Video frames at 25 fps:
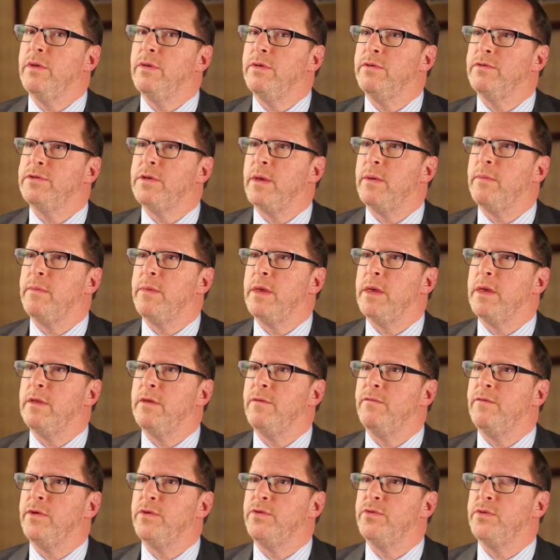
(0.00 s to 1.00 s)
Some
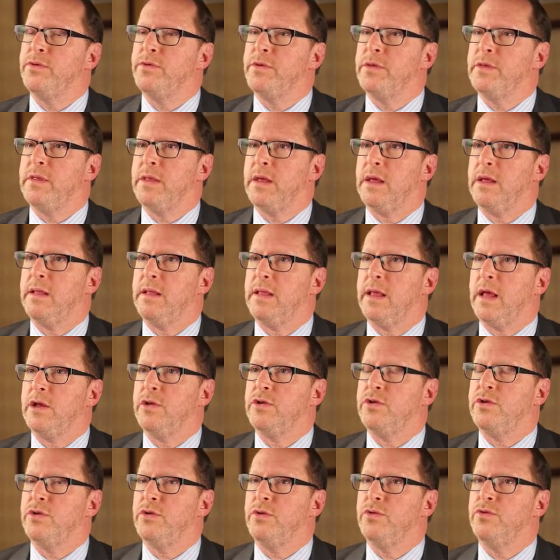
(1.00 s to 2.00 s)
individuals think
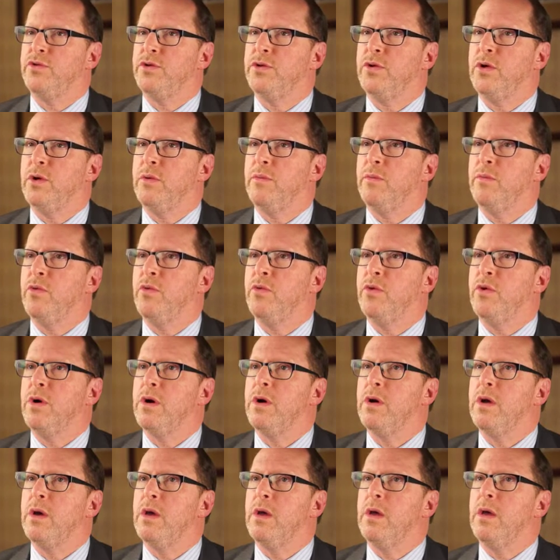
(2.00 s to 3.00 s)
that children are
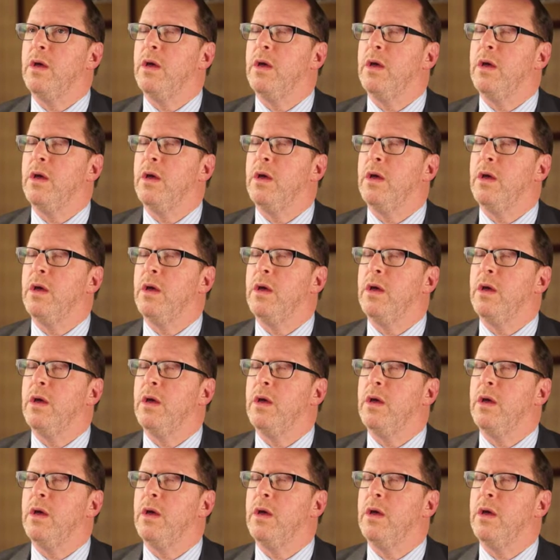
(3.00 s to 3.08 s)
more